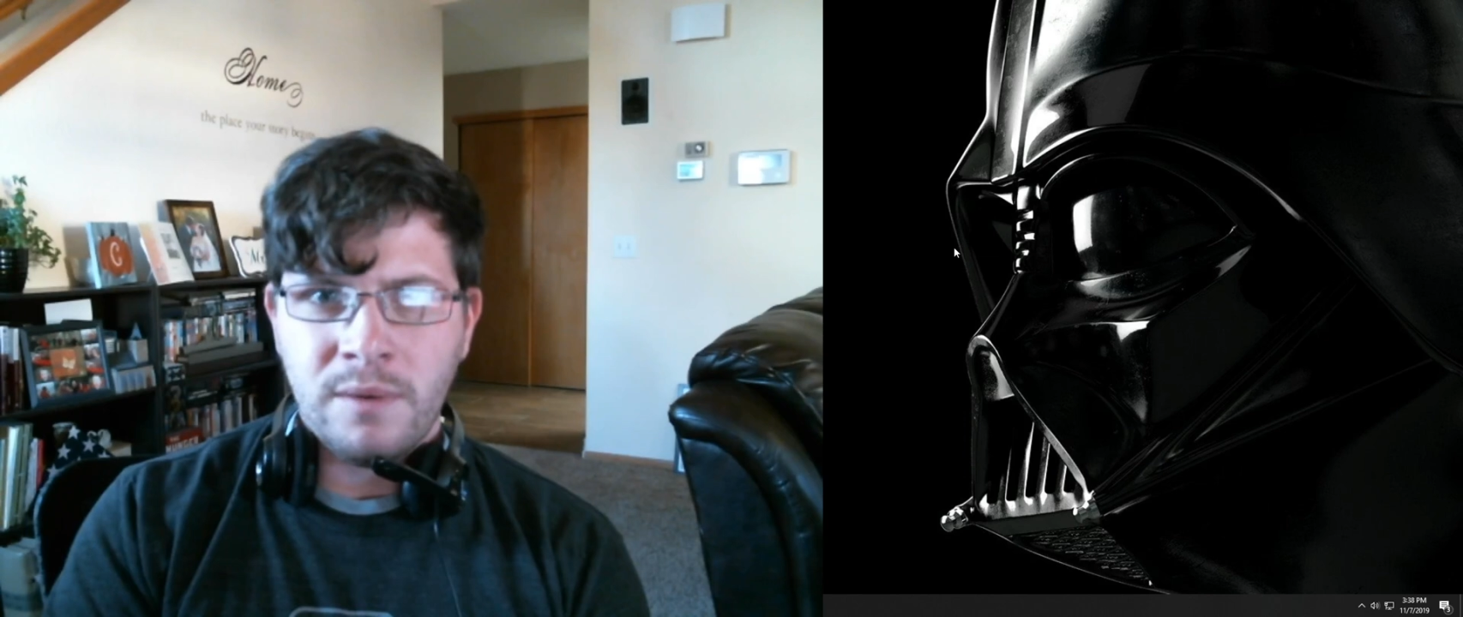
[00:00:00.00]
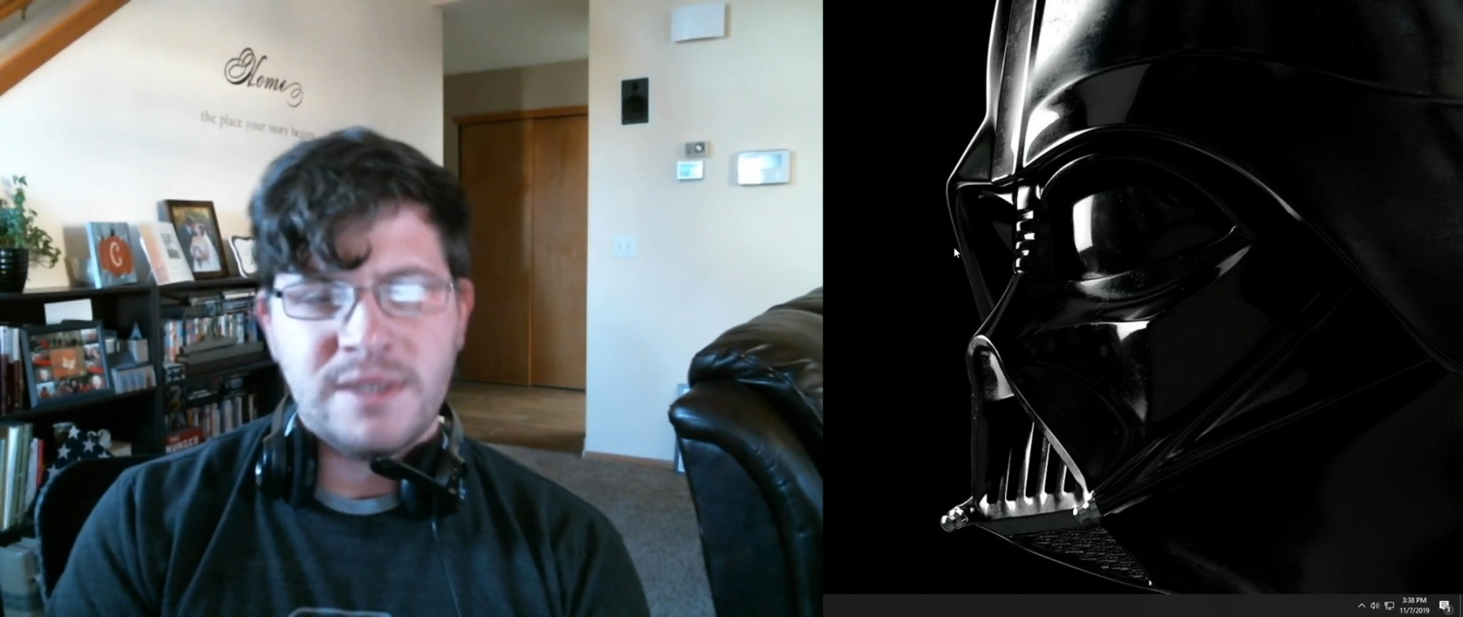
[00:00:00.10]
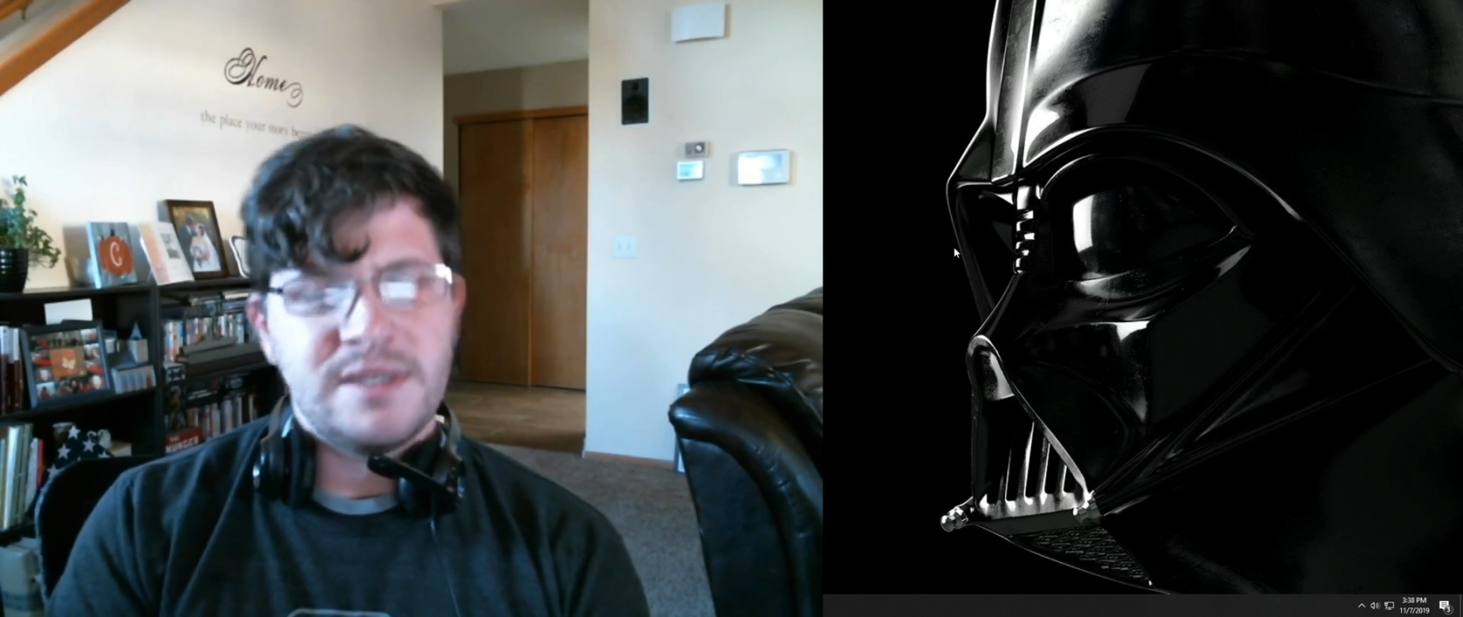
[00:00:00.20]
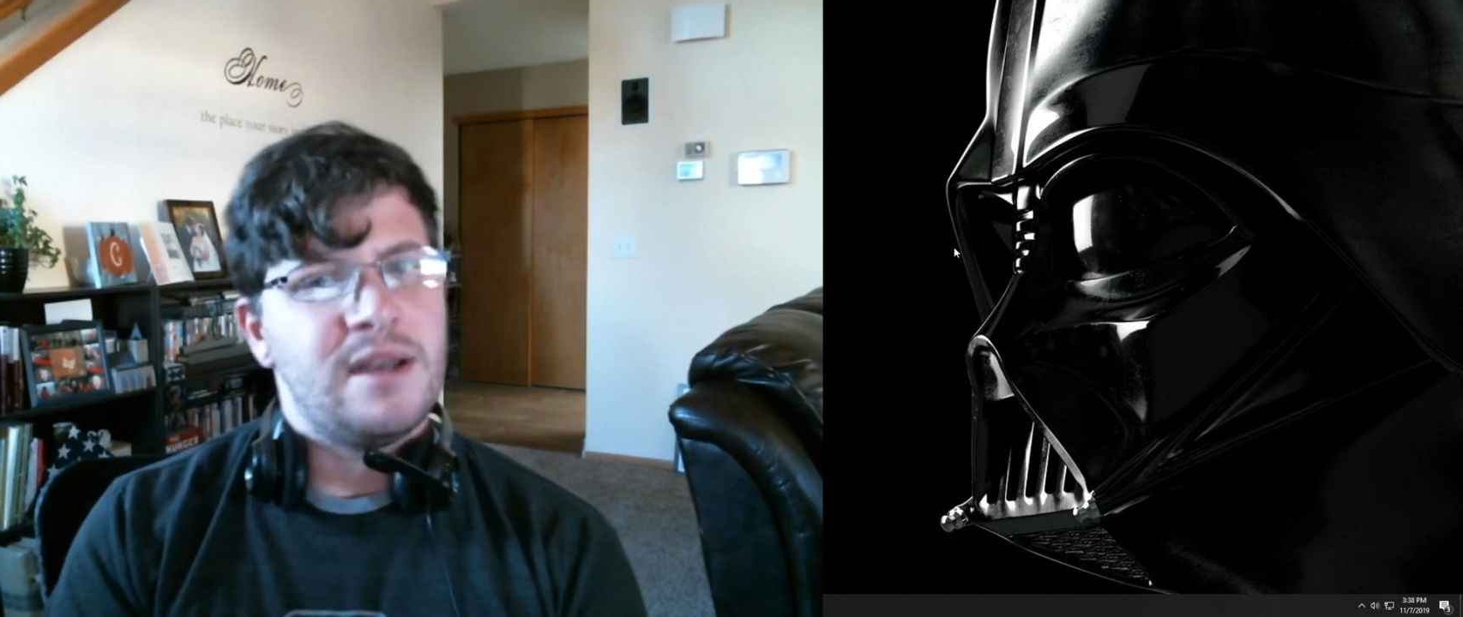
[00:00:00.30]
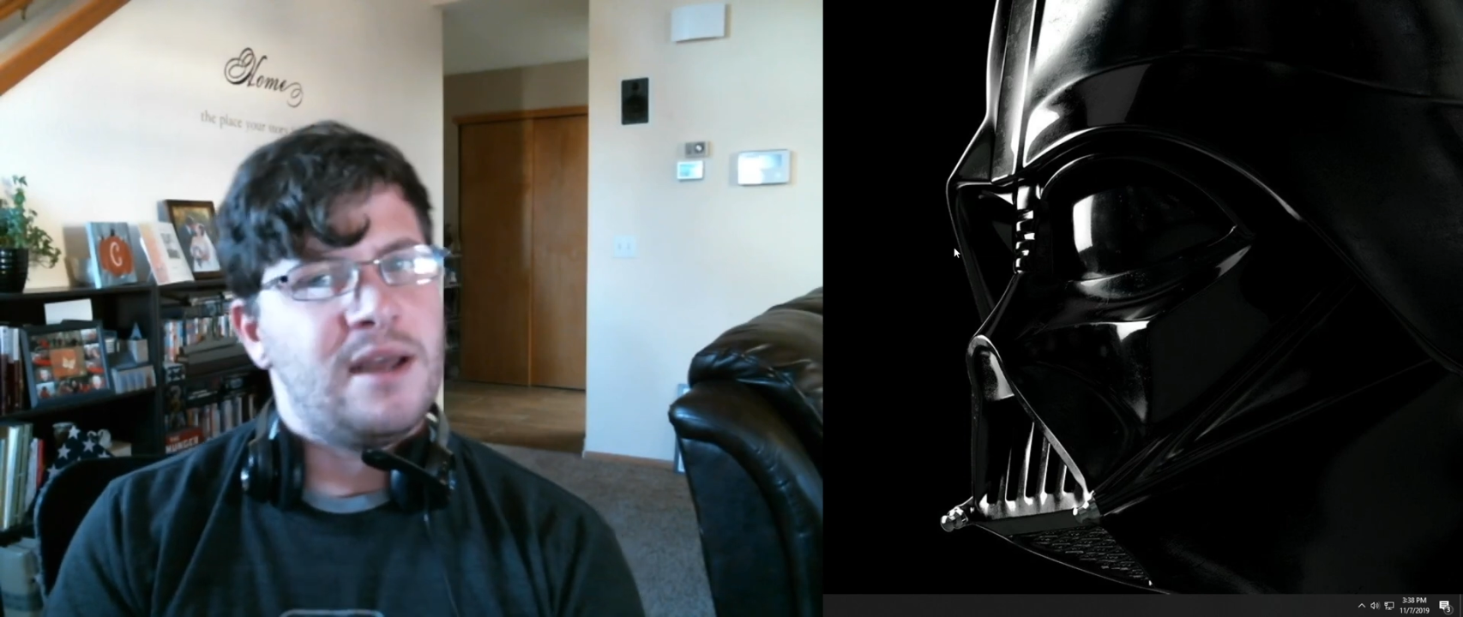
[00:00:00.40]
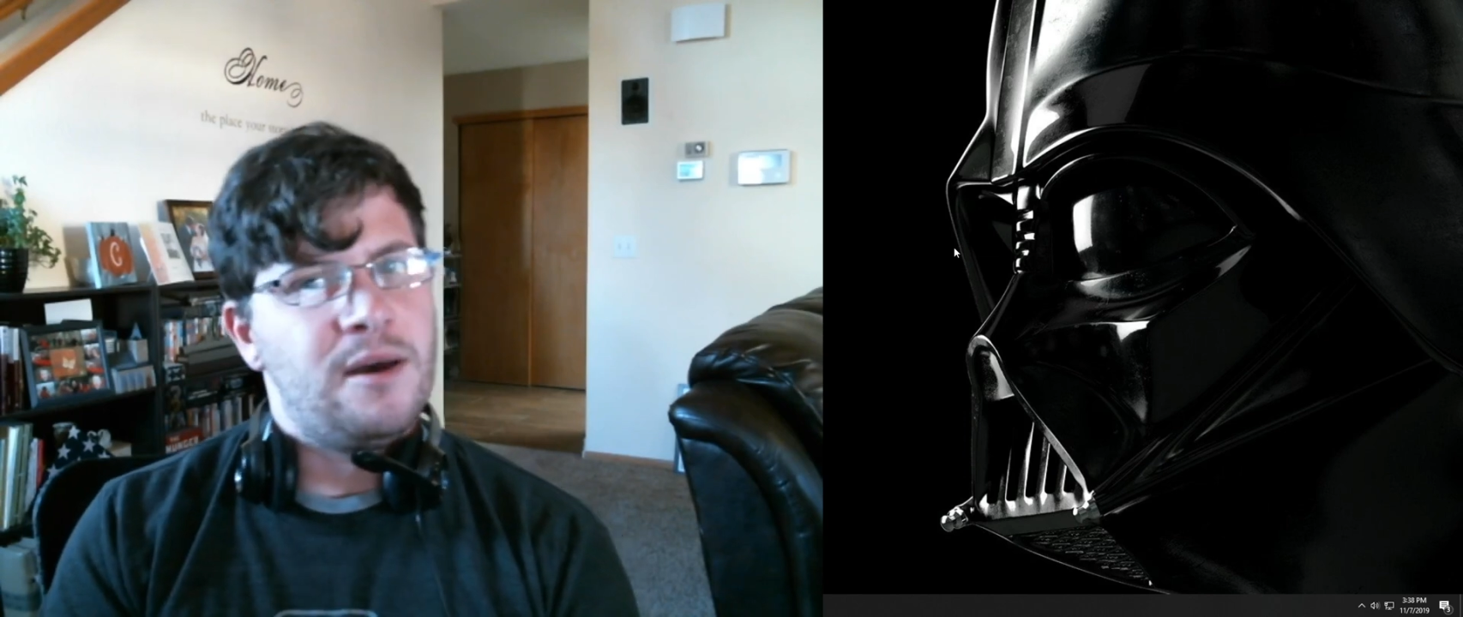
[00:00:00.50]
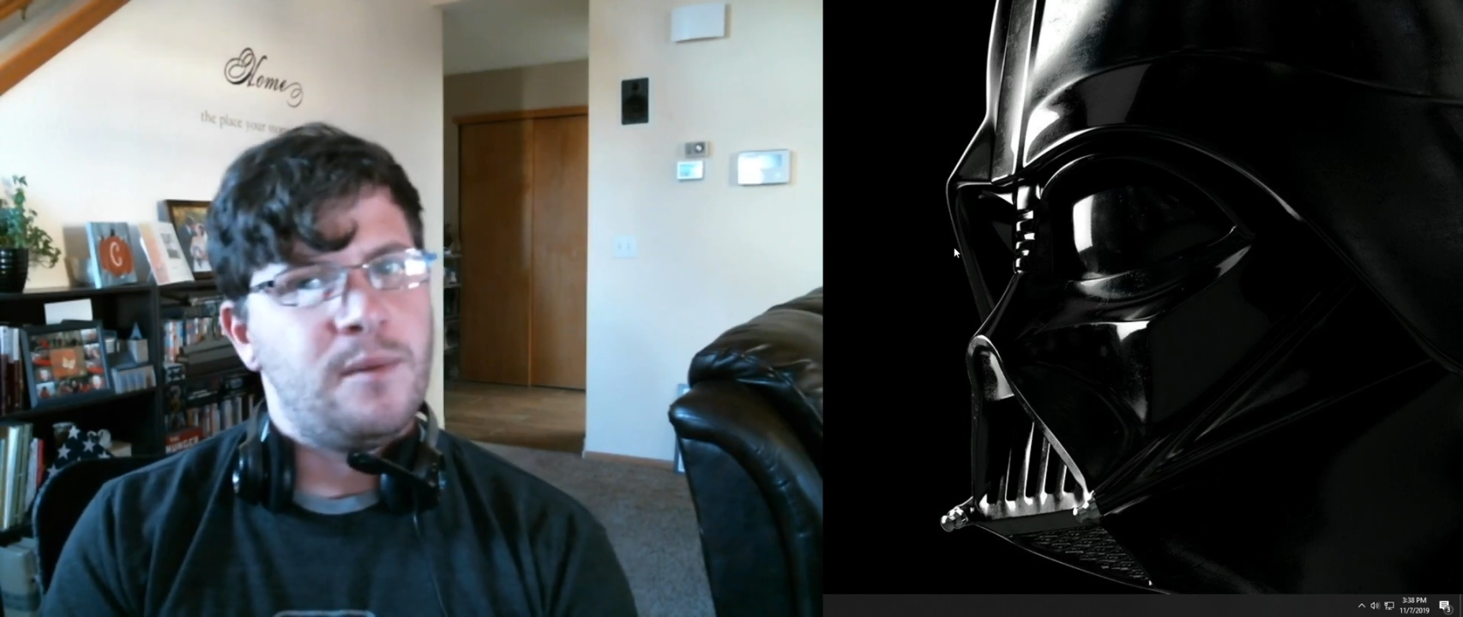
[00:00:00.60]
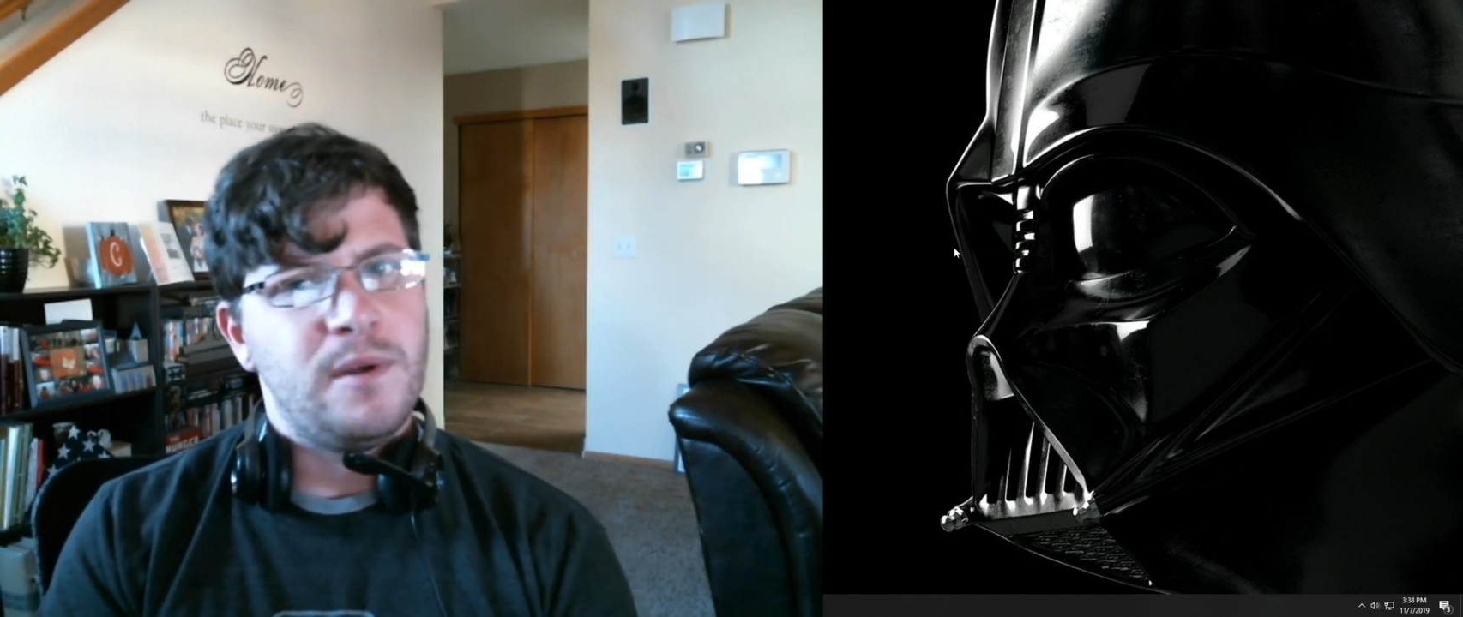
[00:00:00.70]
that's not going to help